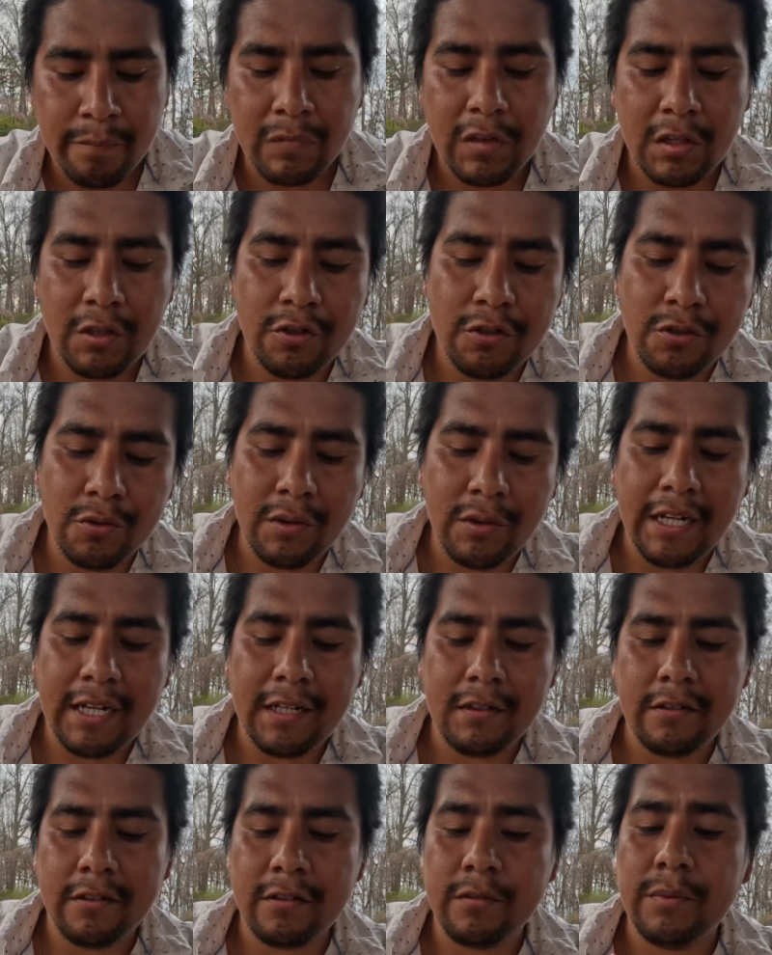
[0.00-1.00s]
You do get a
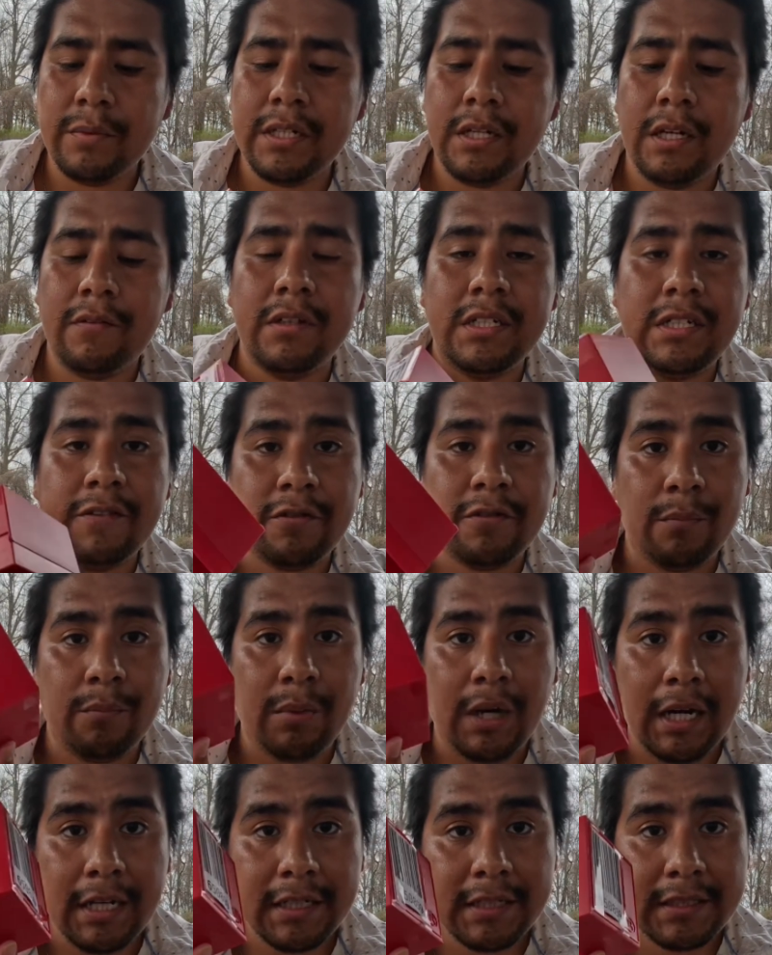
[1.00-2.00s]
little bit of a different
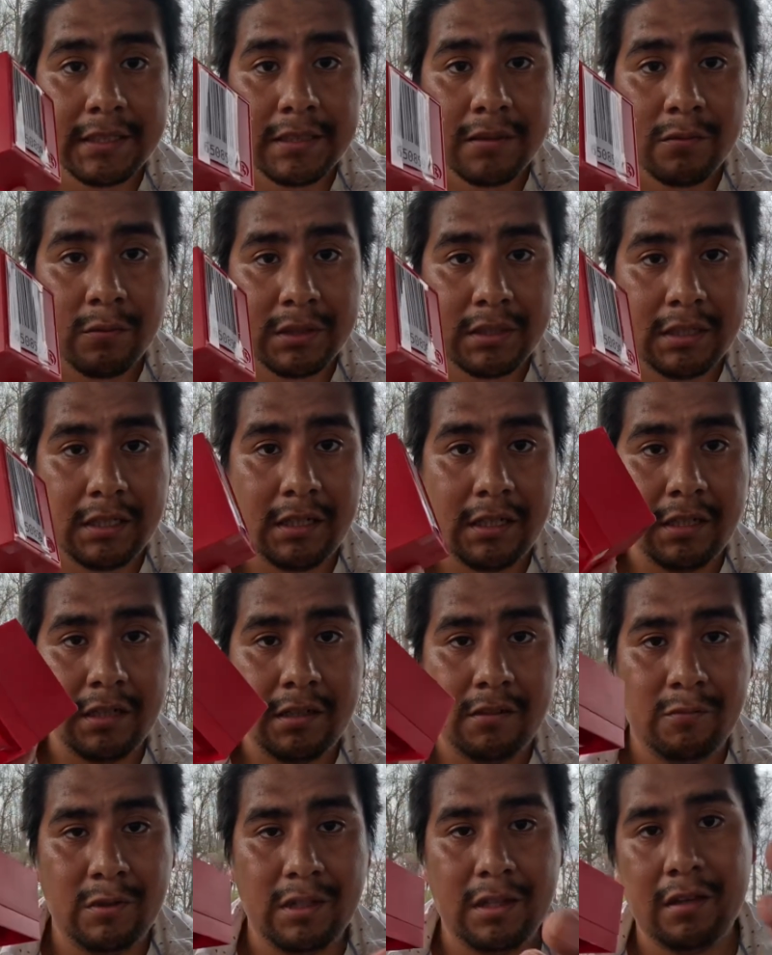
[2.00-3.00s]
box with
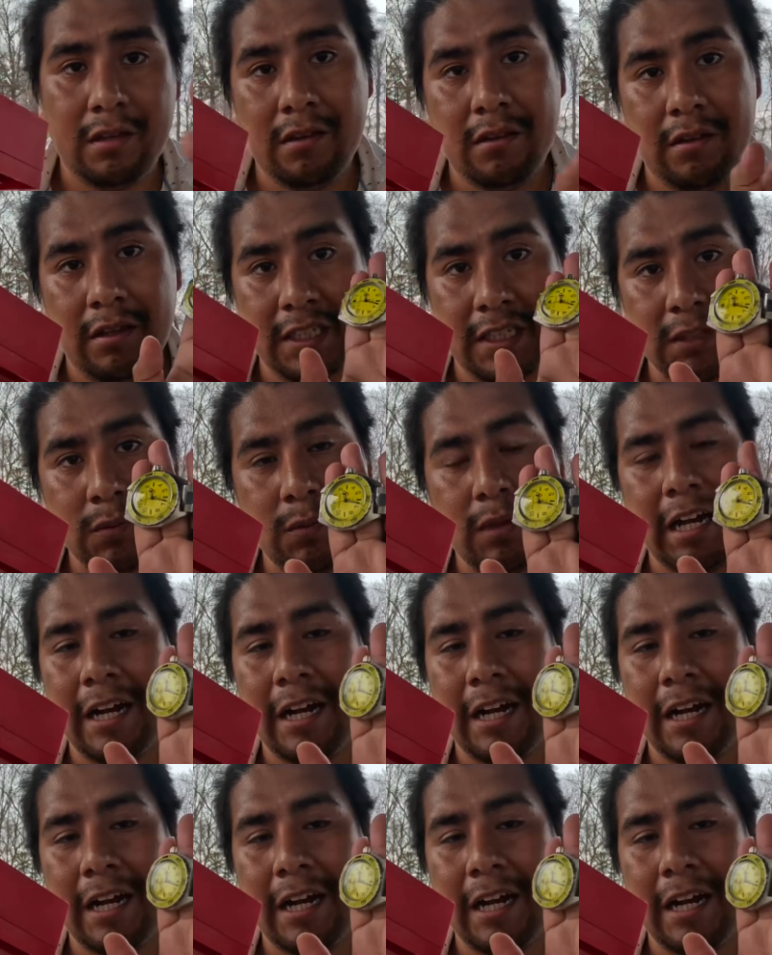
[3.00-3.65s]
this one.